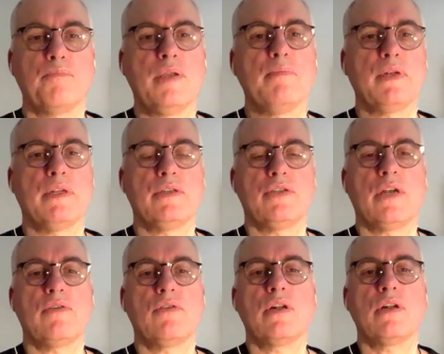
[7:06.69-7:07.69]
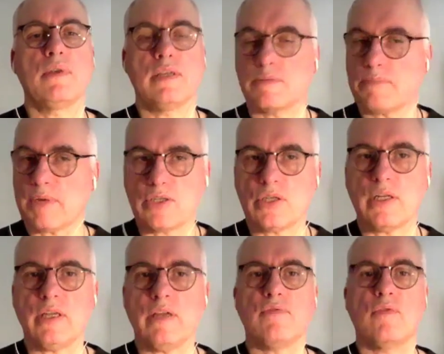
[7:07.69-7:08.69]
people in general,
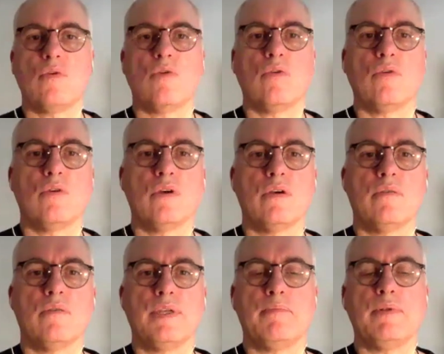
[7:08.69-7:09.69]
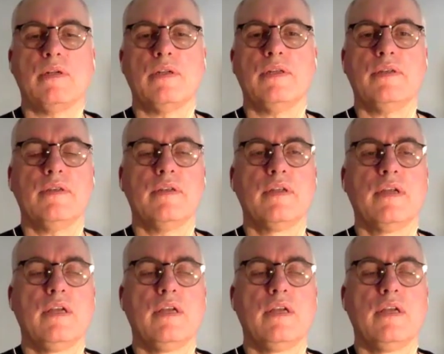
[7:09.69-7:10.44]
especially for people in